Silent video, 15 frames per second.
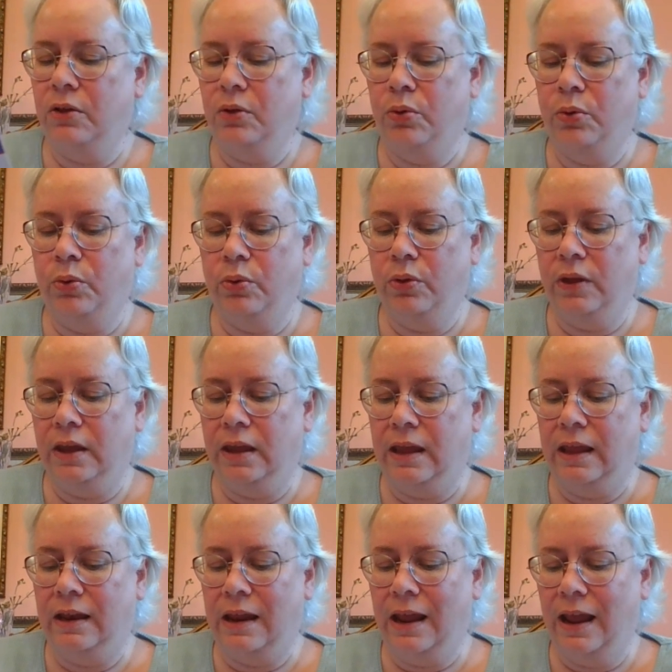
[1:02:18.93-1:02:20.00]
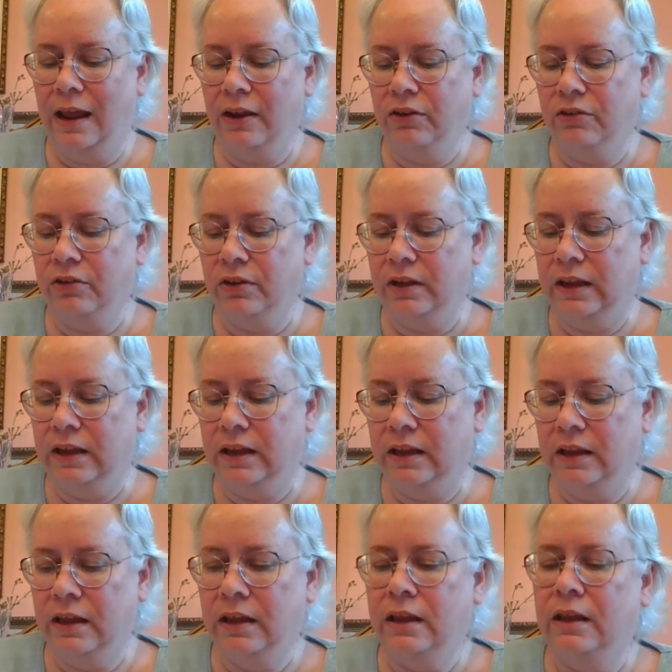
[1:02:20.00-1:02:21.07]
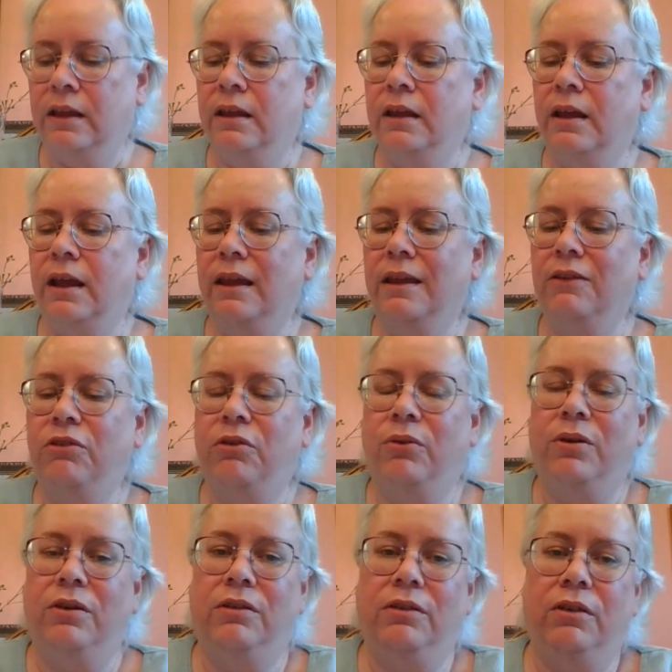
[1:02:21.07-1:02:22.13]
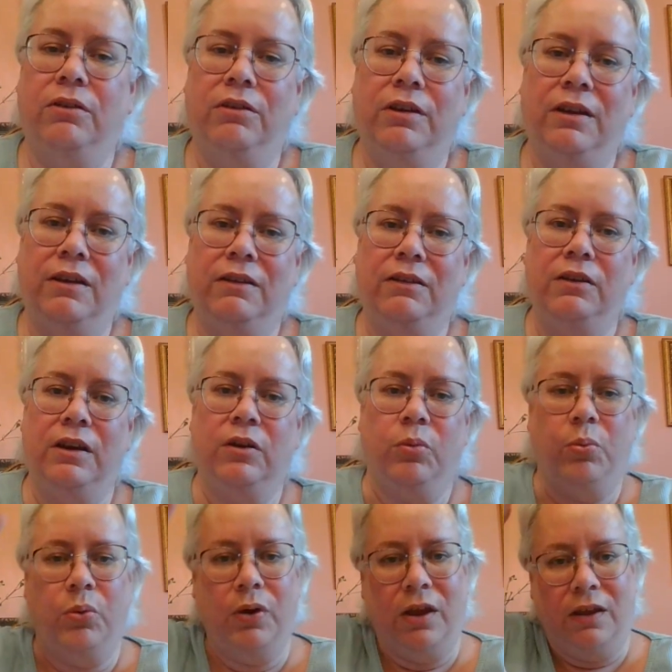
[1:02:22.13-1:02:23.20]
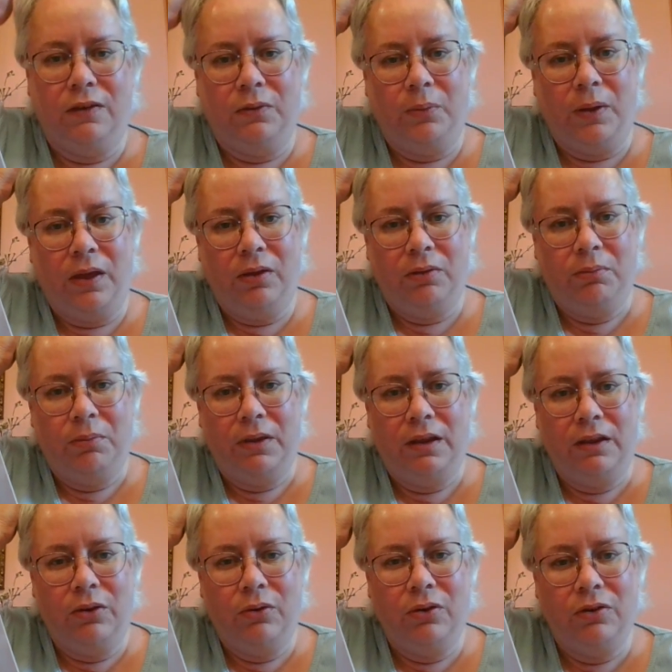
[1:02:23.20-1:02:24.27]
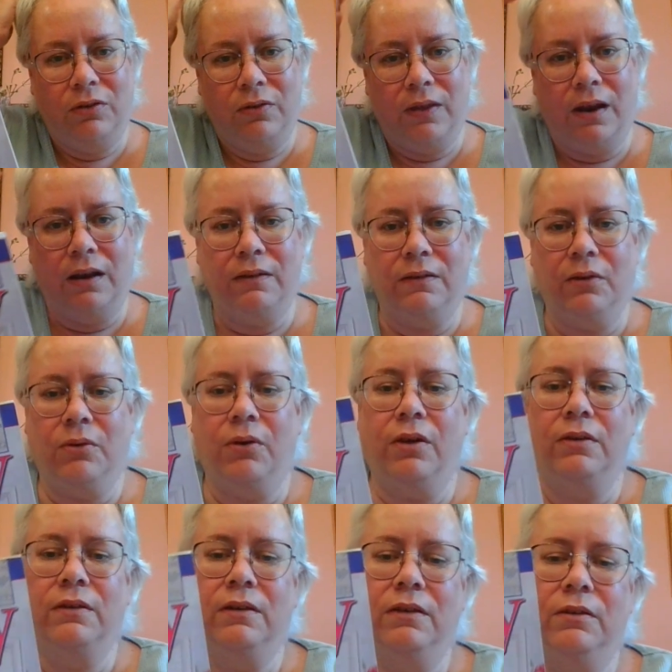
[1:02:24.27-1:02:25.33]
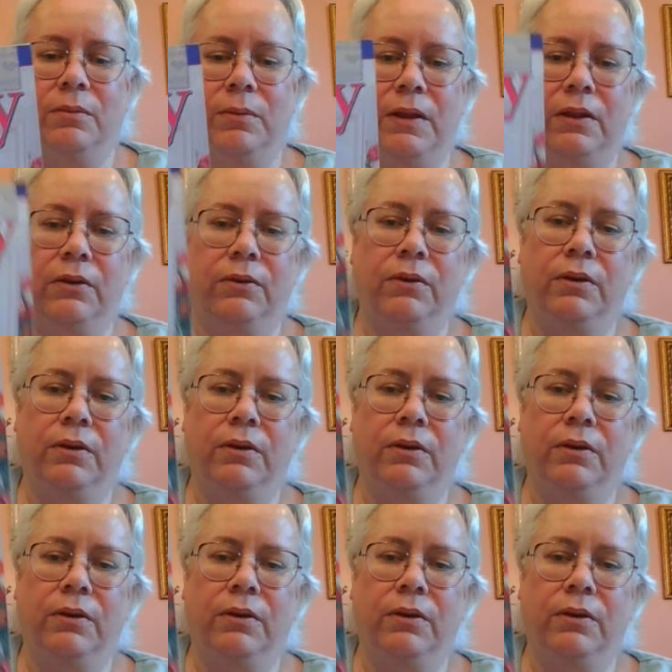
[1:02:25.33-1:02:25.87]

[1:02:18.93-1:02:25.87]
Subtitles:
Cooley. And actually, I guess you can do, she does needlepoint as well, but you could do that as a cross-stitch pillow.